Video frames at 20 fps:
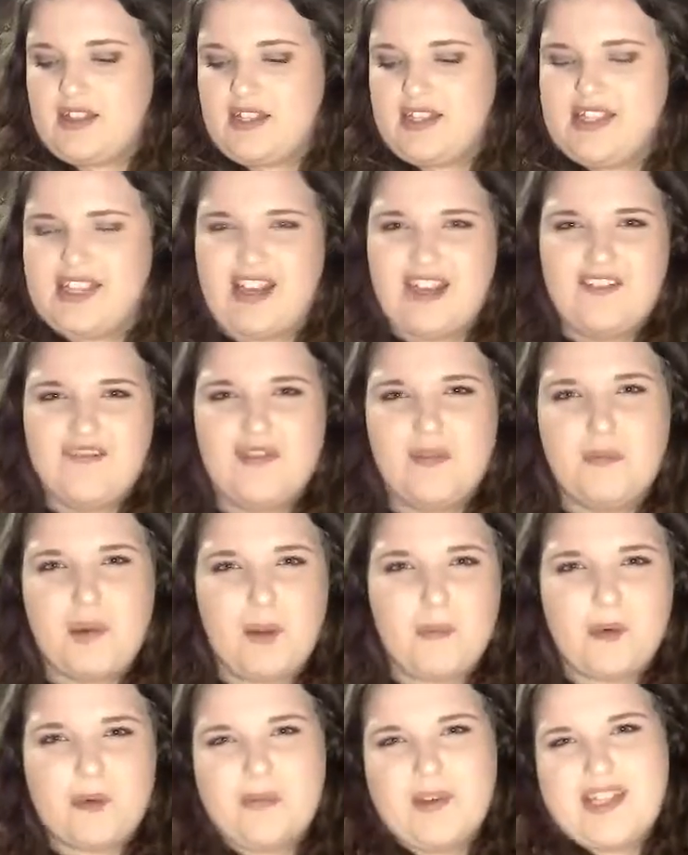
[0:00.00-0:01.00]
it's kind of a
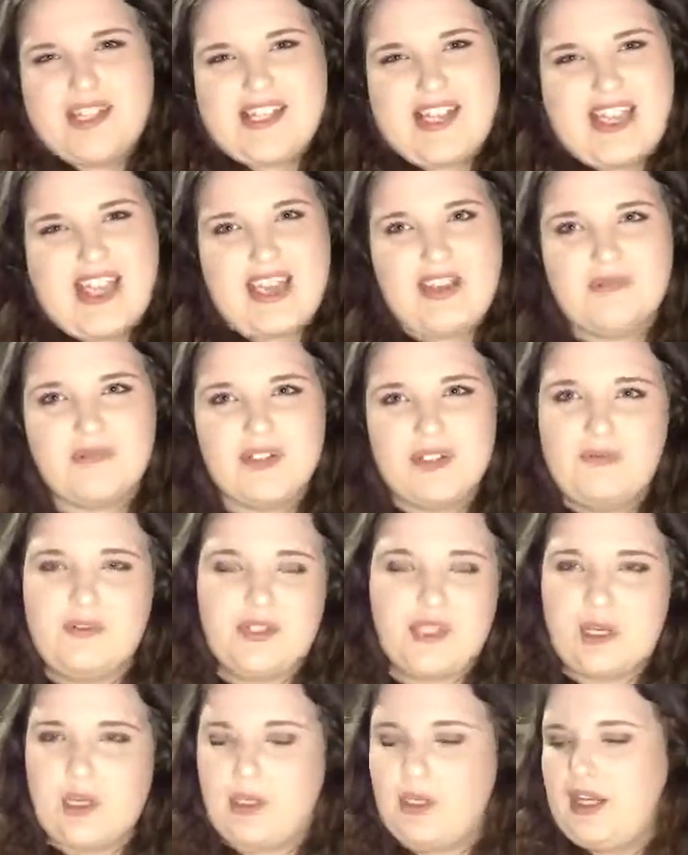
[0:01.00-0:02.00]
bummer because I can't really
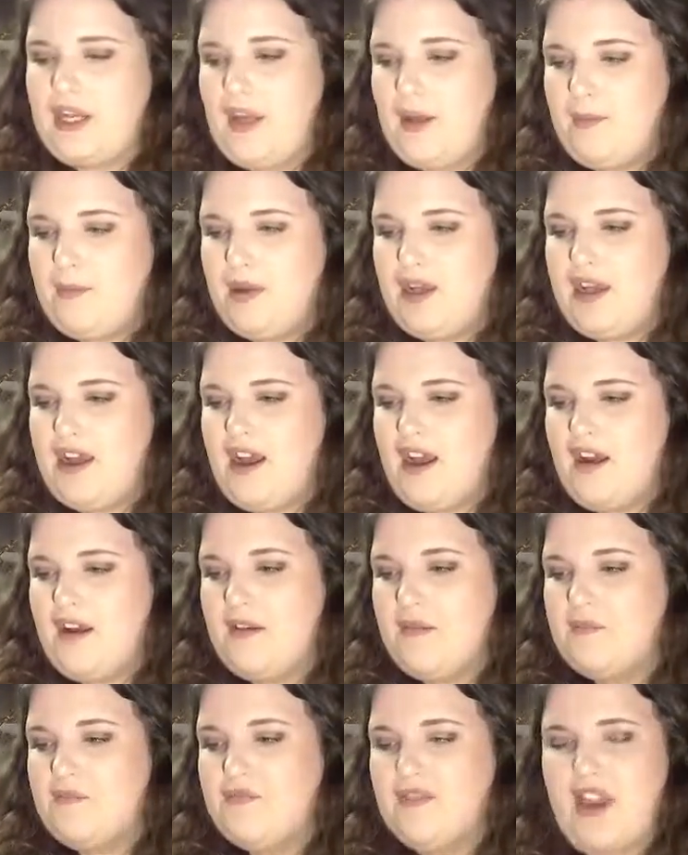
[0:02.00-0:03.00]
return it, but
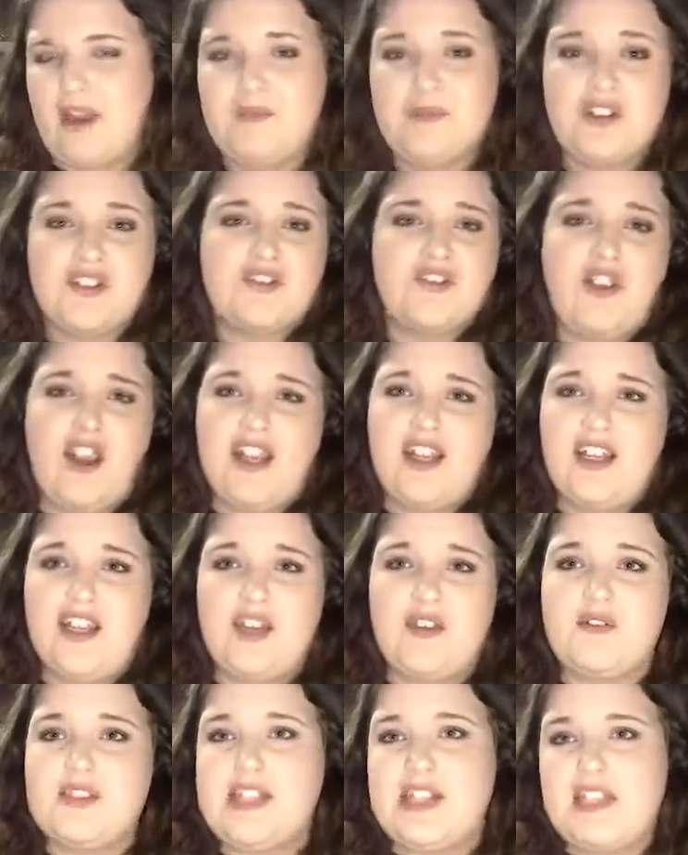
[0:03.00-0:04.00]
I'm just trying to
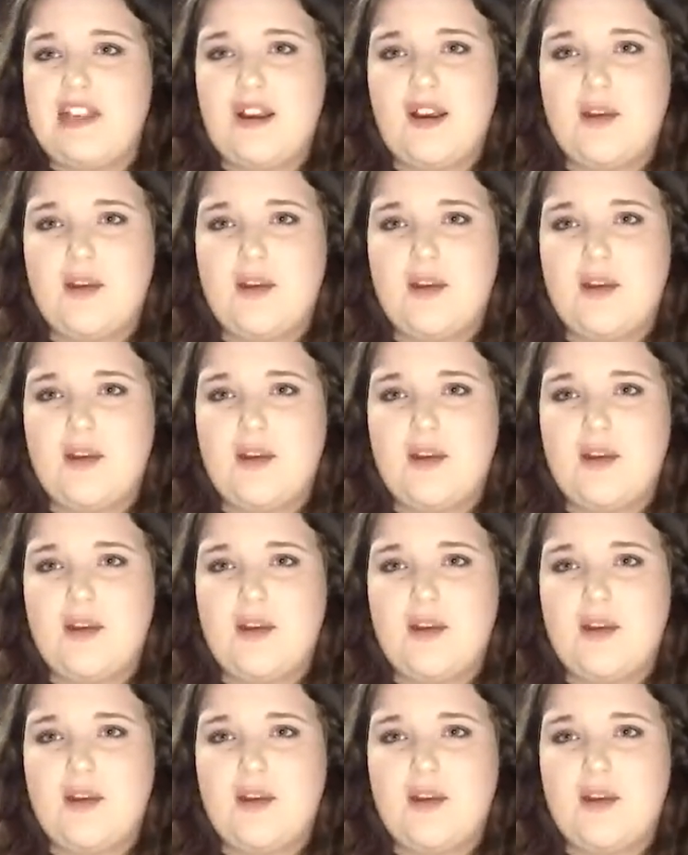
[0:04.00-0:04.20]
use it